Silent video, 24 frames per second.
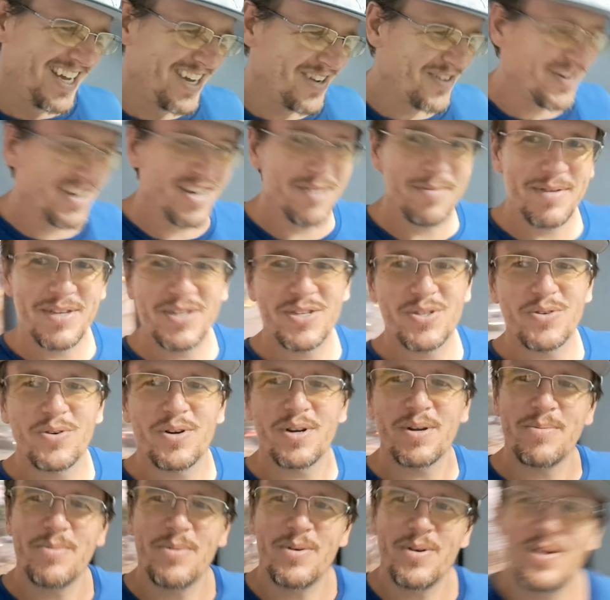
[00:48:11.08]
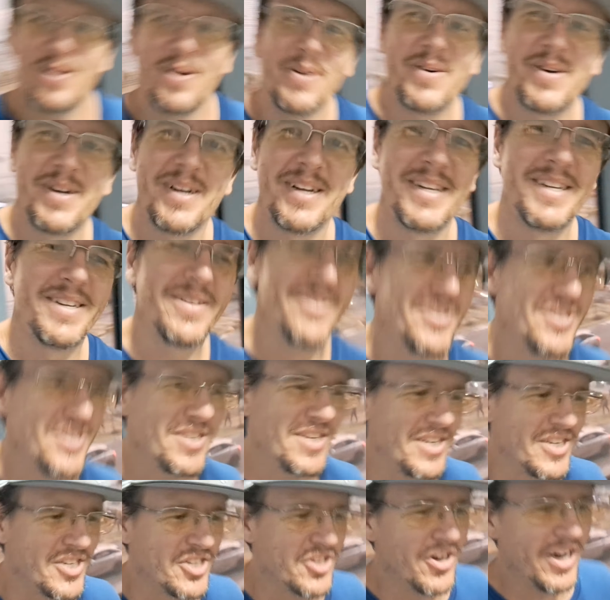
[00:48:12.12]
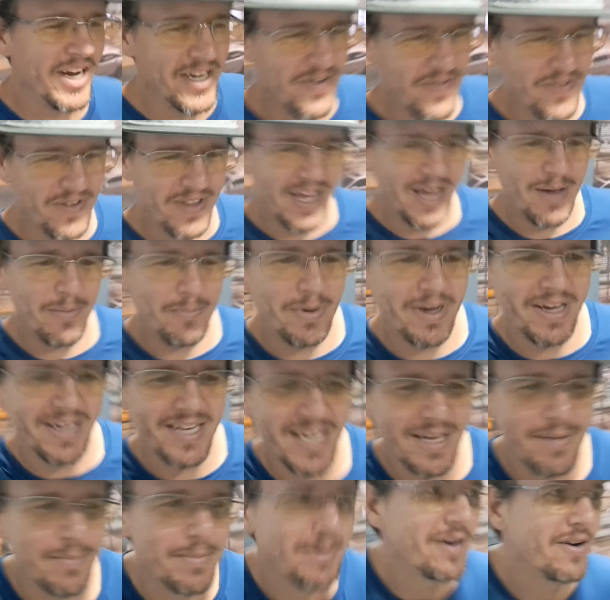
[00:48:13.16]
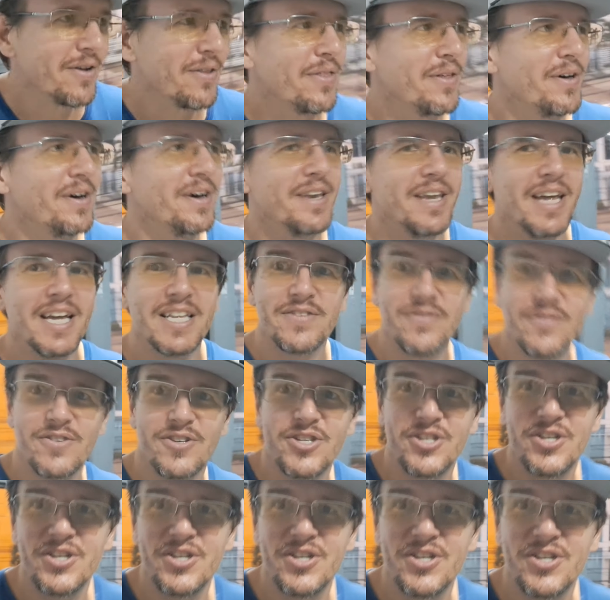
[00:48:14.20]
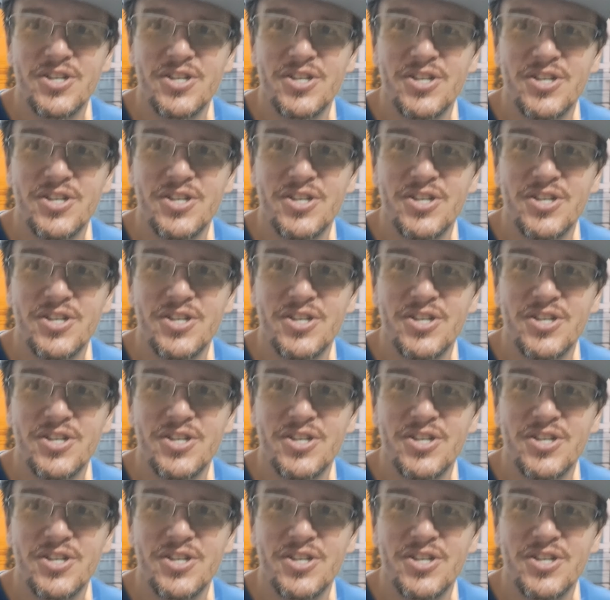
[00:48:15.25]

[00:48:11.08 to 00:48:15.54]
We're gonna be sore tomorrow. We should have trained for that biking marathon, that's for sure.